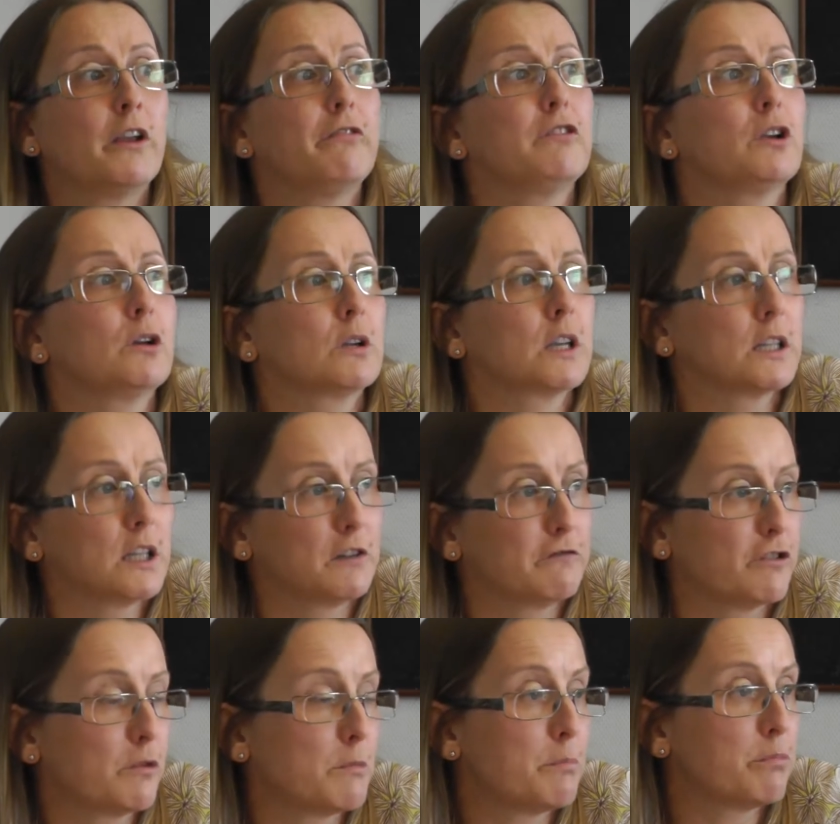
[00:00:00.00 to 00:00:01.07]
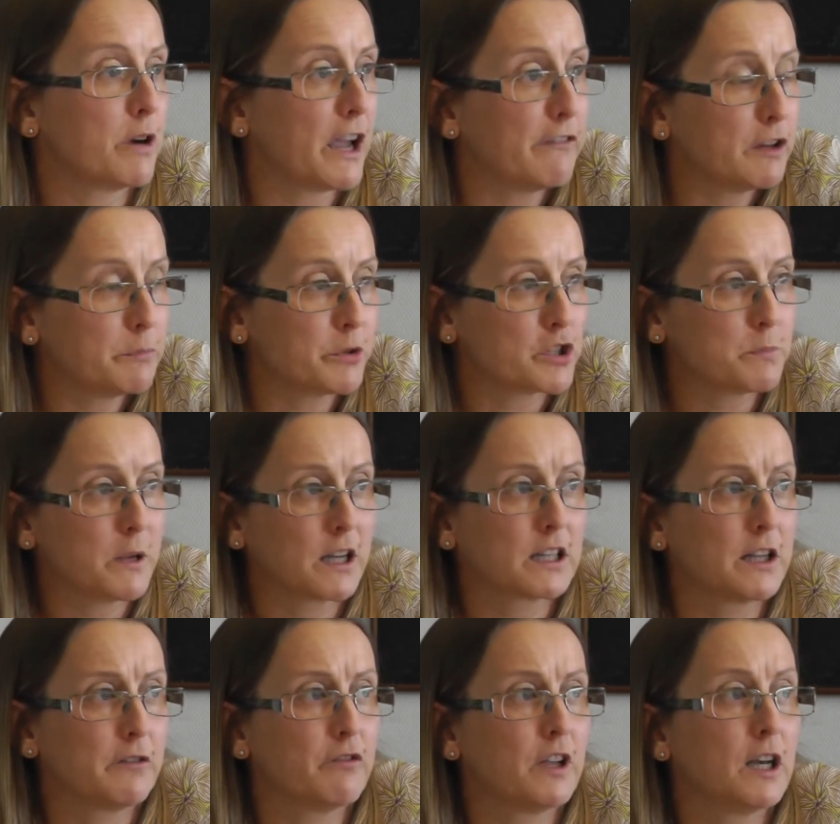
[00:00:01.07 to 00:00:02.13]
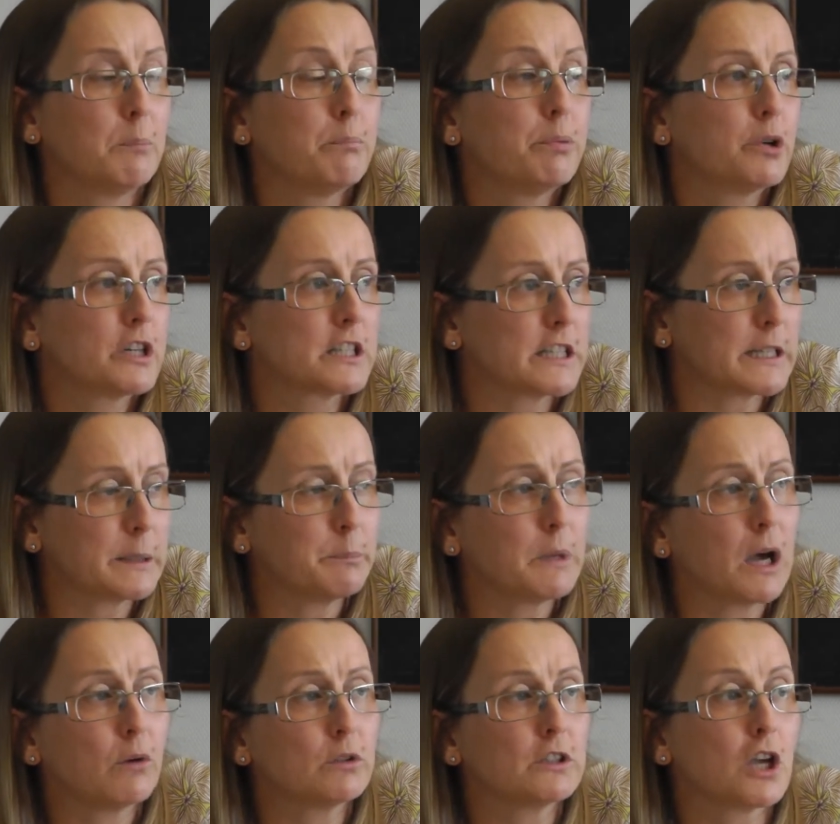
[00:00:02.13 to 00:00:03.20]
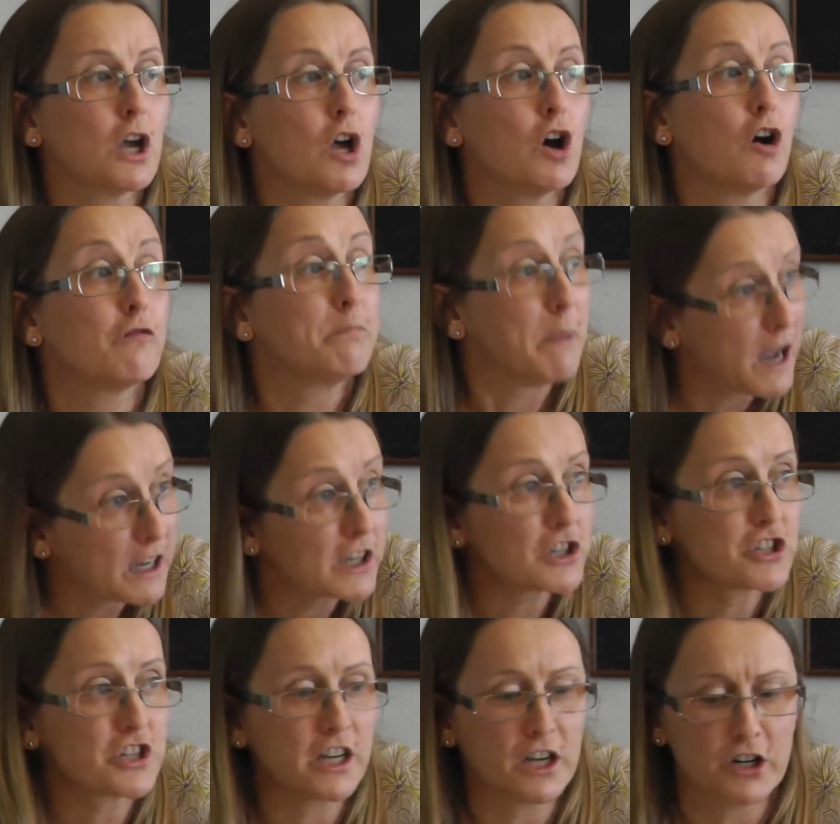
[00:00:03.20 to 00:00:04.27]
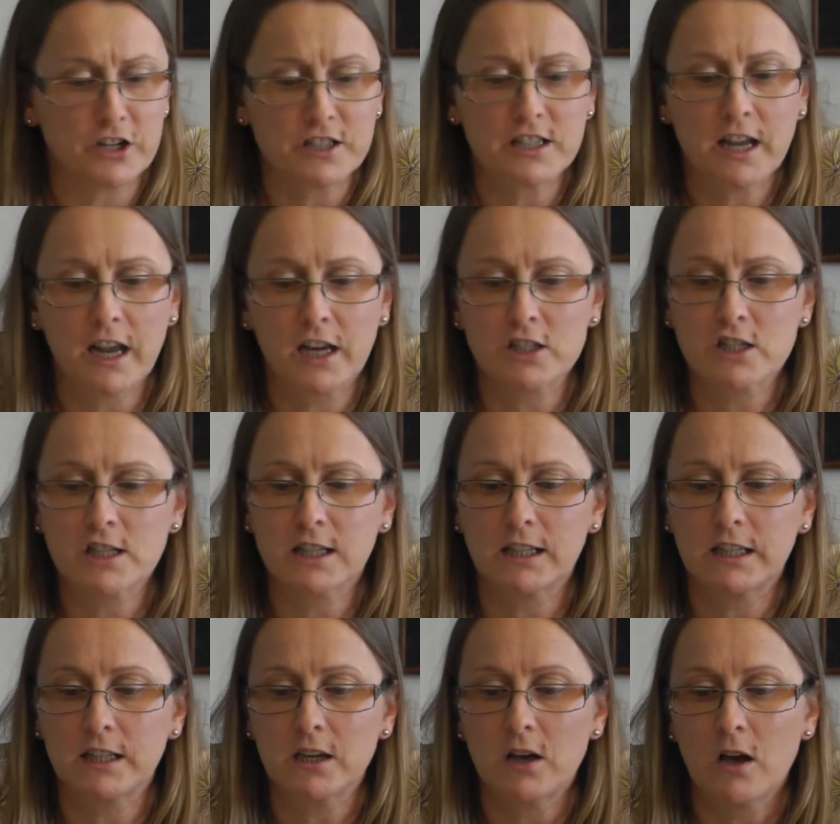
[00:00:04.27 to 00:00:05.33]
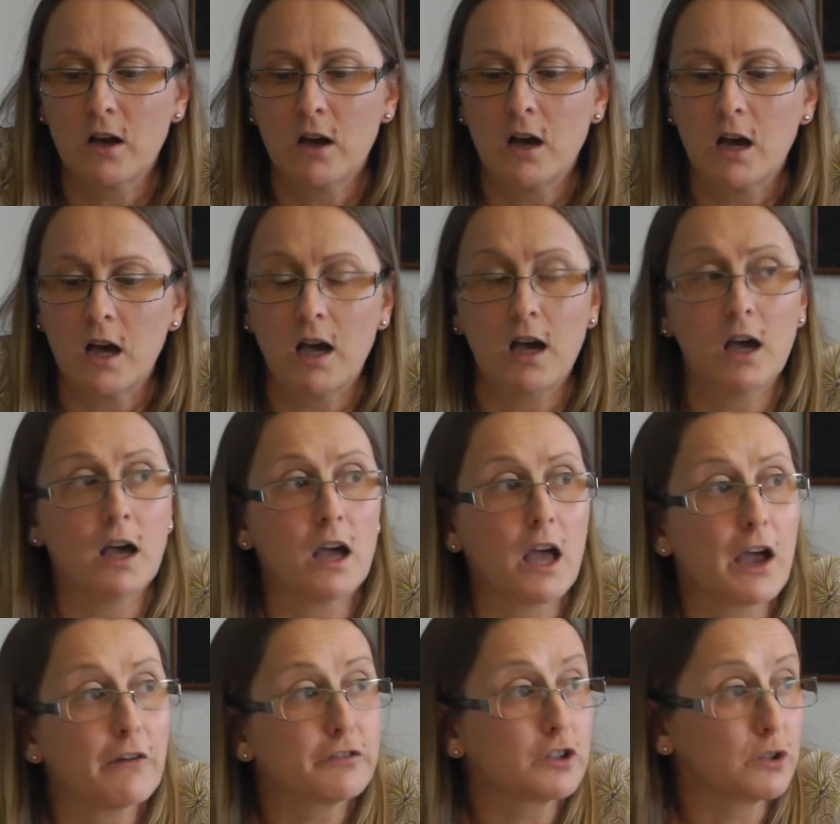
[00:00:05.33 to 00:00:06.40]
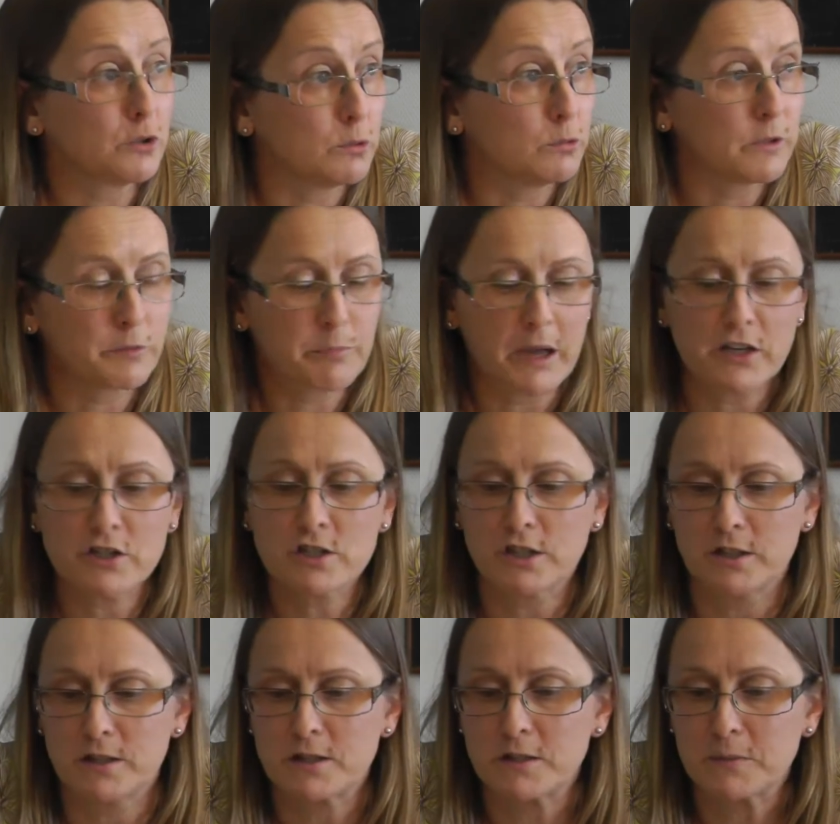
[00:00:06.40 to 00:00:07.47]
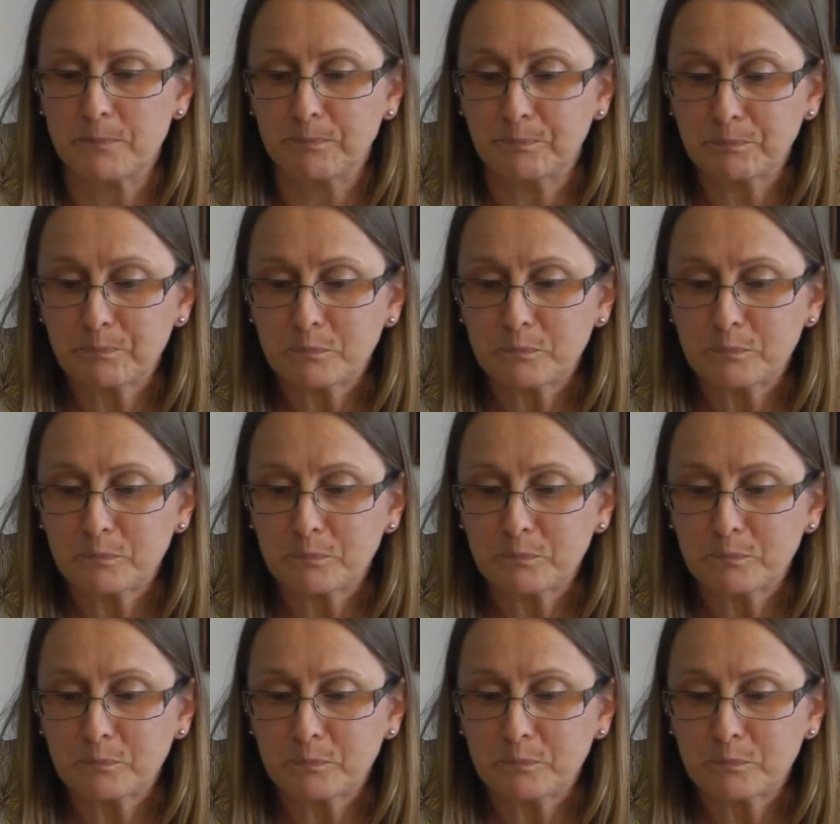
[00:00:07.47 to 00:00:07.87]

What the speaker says: or if you look at it from a private perspective, an important amount of market shares actually have to do with pensions.